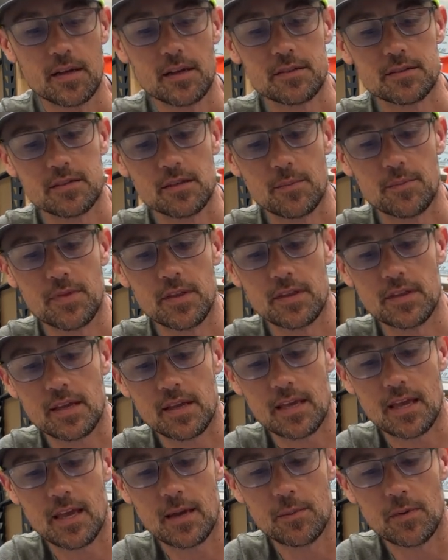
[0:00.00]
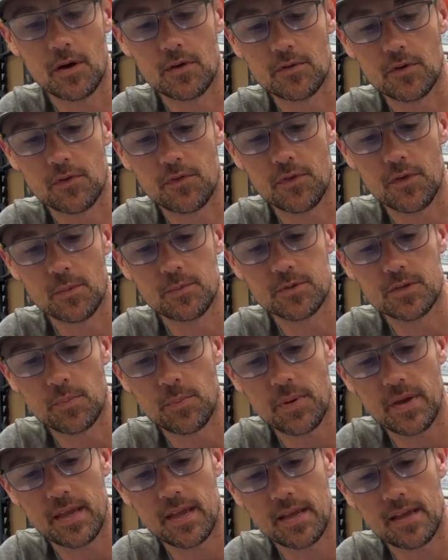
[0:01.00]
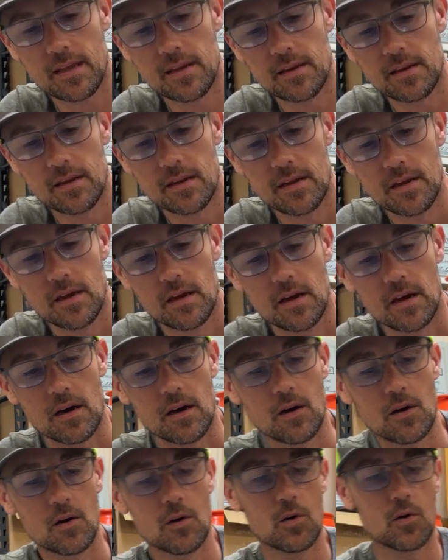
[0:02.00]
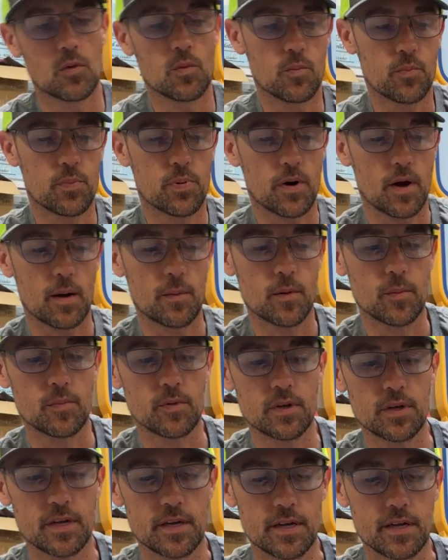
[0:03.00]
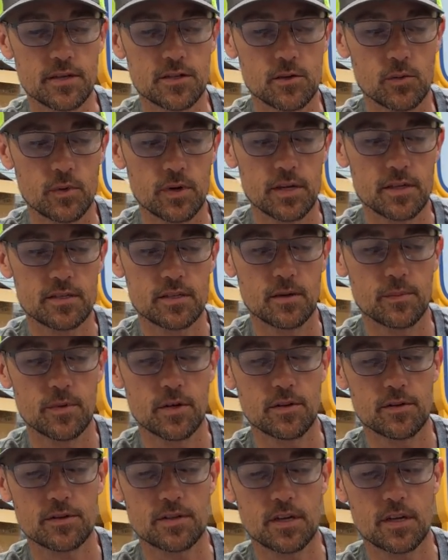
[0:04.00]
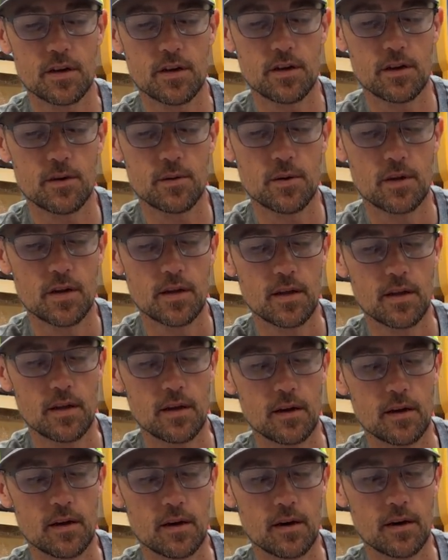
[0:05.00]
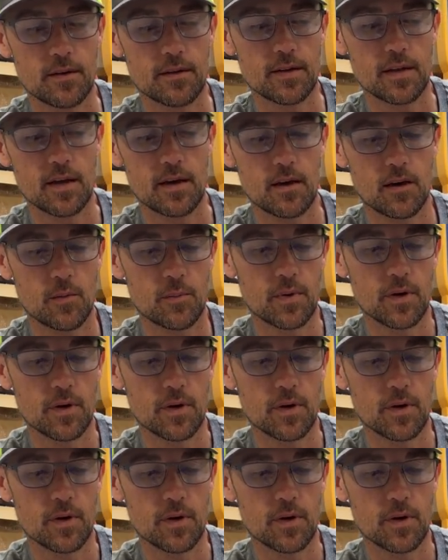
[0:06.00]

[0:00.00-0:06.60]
something that came over from Japan probably 20 some years ago now.